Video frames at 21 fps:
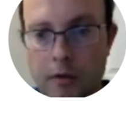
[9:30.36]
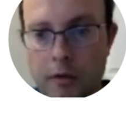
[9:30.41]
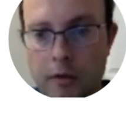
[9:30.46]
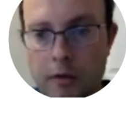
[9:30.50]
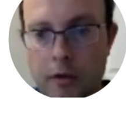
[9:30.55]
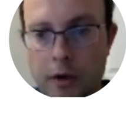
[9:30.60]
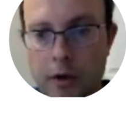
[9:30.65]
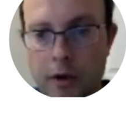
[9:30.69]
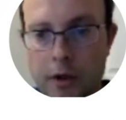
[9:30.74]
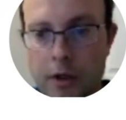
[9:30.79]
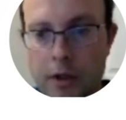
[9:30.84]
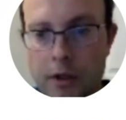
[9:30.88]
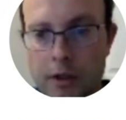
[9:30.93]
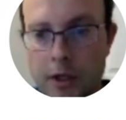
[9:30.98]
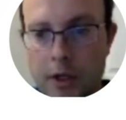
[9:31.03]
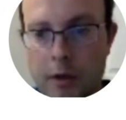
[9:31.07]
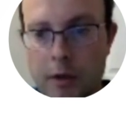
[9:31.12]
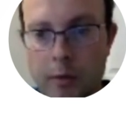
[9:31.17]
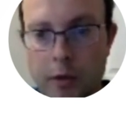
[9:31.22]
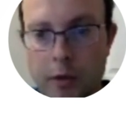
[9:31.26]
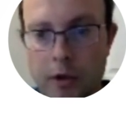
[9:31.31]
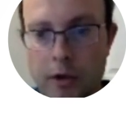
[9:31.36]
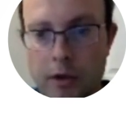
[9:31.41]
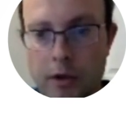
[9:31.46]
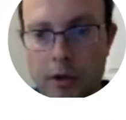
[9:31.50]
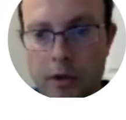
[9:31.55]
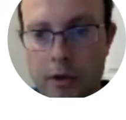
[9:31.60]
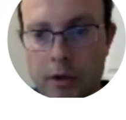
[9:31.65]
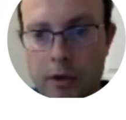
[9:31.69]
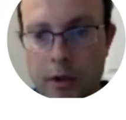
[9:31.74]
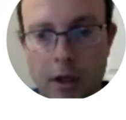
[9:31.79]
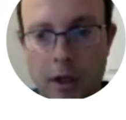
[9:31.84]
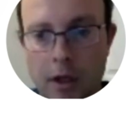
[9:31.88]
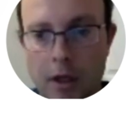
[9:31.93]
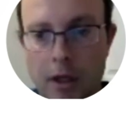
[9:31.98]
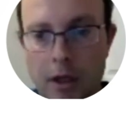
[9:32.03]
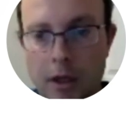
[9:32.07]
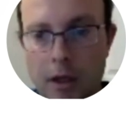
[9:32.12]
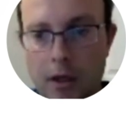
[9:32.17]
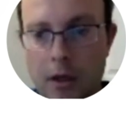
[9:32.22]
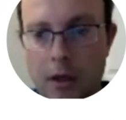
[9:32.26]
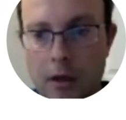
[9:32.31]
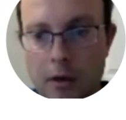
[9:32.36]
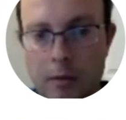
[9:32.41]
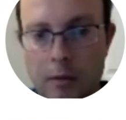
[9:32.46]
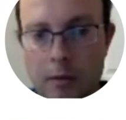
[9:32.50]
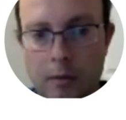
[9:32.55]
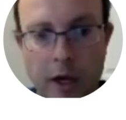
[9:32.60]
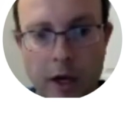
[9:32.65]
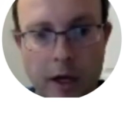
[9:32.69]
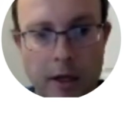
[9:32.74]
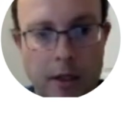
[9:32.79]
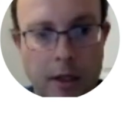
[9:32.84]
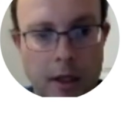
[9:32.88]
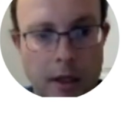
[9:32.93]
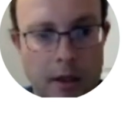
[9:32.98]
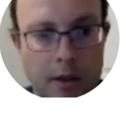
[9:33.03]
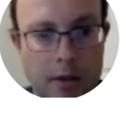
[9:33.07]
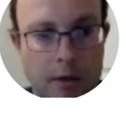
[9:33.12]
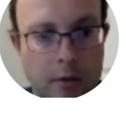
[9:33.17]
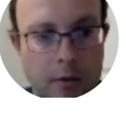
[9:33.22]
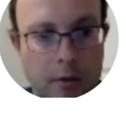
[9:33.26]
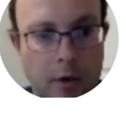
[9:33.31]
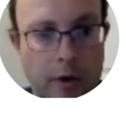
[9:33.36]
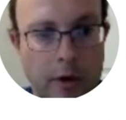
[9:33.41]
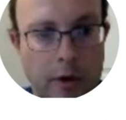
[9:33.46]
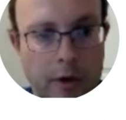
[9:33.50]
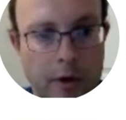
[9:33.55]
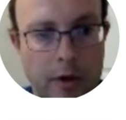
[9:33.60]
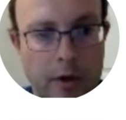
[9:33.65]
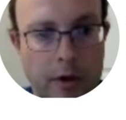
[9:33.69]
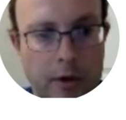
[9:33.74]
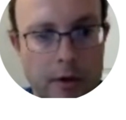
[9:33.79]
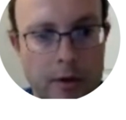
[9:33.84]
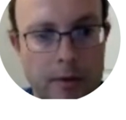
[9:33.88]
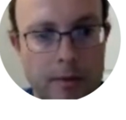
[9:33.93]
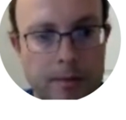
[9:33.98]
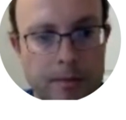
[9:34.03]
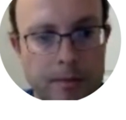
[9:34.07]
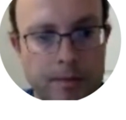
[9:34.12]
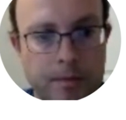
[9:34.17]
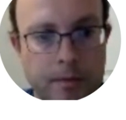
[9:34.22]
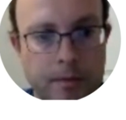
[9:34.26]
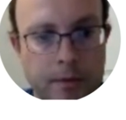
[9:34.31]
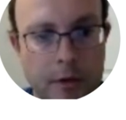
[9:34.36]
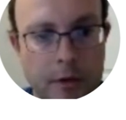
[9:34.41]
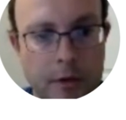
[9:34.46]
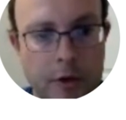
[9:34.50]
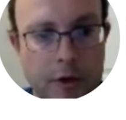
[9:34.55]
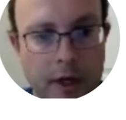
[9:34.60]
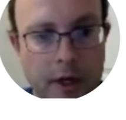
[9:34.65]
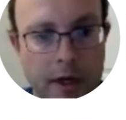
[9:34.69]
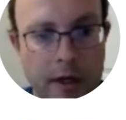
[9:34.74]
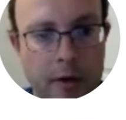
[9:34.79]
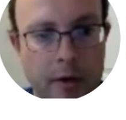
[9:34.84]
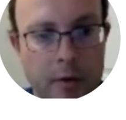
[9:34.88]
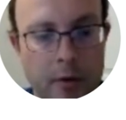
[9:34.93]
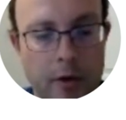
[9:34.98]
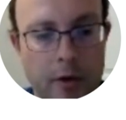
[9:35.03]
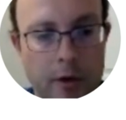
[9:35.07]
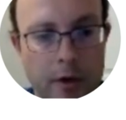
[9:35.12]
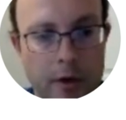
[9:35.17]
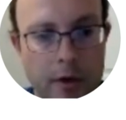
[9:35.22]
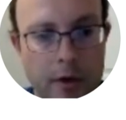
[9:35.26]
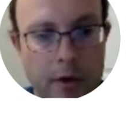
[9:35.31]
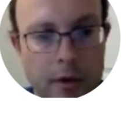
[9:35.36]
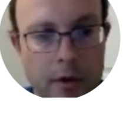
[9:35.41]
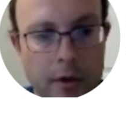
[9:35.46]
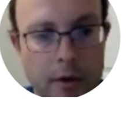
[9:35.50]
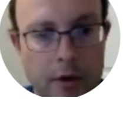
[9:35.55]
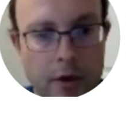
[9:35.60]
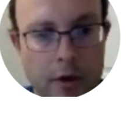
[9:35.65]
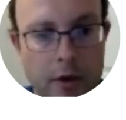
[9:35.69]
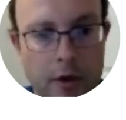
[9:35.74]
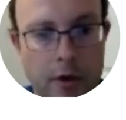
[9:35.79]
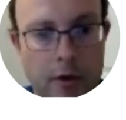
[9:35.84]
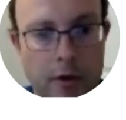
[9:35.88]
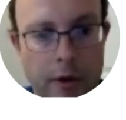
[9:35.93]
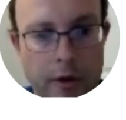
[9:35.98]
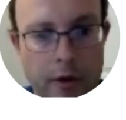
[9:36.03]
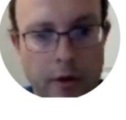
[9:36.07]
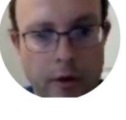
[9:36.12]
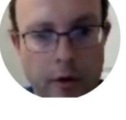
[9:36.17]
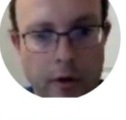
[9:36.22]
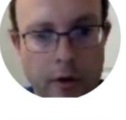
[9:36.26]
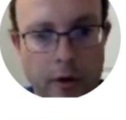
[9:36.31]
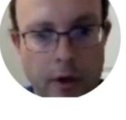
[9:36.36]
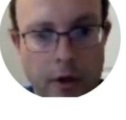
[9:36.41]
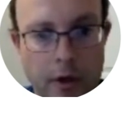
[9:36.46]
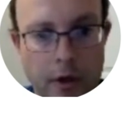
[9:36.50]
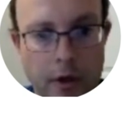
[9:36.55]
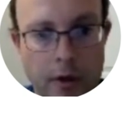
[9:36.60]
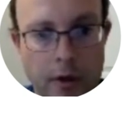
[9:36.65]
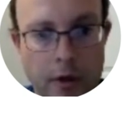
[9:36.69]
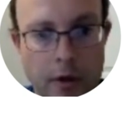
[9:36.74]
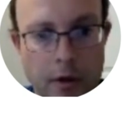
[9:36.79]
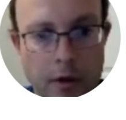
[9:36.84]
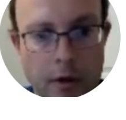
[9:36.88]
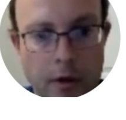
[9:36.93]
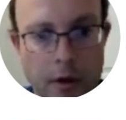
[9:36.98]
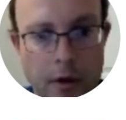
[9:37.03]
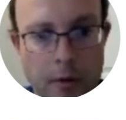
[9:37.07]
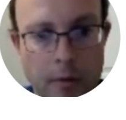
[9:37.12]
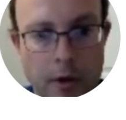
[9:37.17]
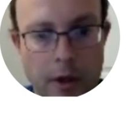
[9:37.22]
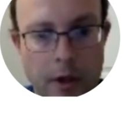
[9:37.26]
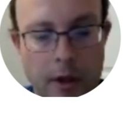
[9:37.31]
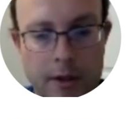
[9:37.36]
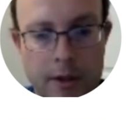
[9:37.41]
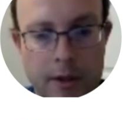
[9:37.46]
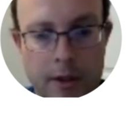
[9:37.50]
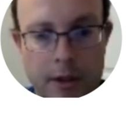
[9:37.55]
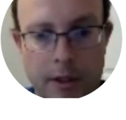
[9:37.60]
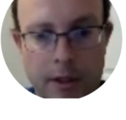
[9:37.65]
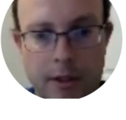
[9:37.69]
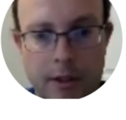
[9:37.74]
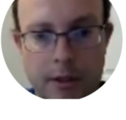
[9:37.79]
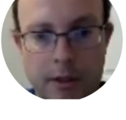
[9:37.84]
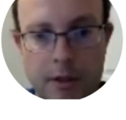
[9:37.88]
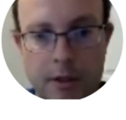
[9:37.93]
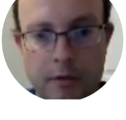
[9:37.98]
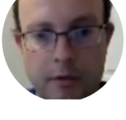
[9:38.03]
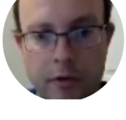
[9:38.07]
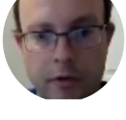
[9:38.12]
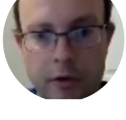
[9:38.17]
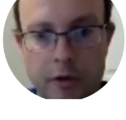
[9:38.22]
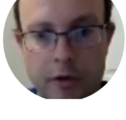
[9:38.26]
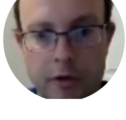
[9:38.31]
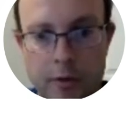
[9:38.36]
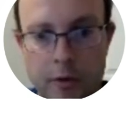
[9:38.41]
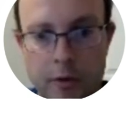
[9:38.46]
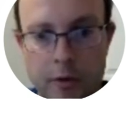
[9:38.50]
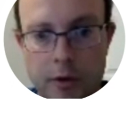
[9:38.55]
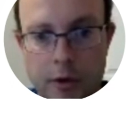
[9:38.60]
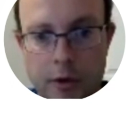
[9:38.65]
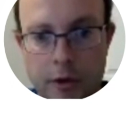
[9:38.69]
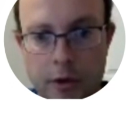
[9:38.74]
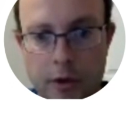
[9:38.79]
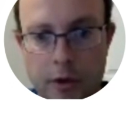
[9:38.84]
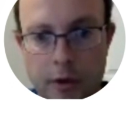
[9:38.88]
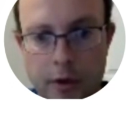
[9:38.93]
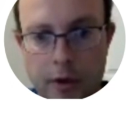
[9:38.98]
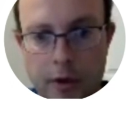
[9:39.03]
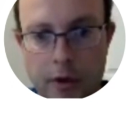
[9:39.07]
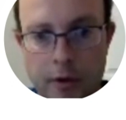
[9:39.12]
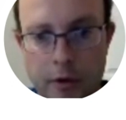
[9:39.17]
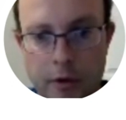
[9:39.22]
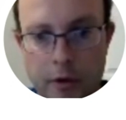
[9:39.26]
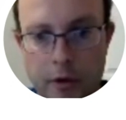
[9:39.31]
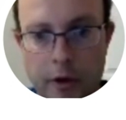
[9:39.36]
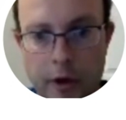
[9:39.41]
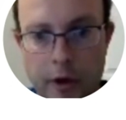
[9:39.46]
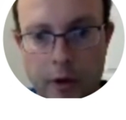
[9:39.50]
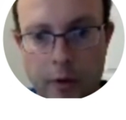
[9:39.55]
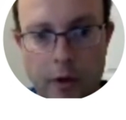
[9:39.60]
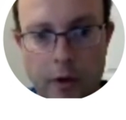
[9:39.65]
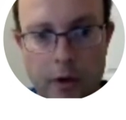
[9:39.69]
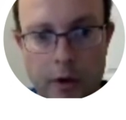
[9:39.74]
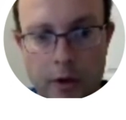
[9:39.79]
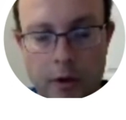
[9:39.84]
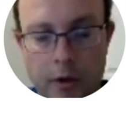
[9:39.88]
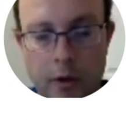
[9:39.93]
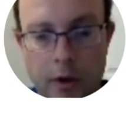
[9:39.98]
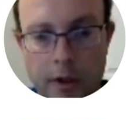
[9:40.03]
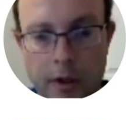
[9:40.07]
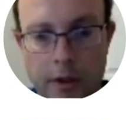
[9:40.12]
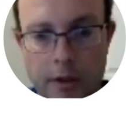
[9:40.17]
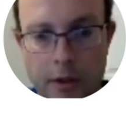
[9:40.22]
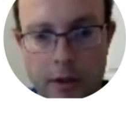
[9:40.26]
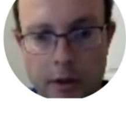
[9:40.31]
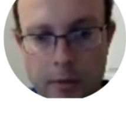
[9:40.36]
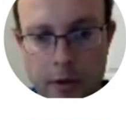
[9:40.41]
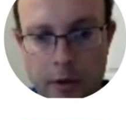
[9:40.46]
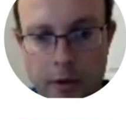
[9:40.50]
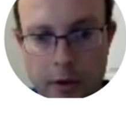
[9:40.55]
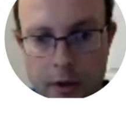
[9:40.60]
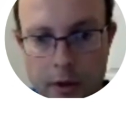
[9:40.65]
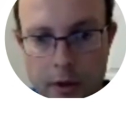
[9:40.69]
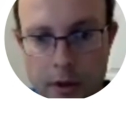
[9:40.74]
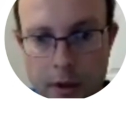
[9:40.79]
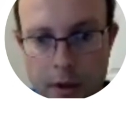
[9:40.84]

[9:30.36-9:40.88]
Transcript: For example, in my test, while the second one took only 13 milliseconds, the first one took around 31, quite some.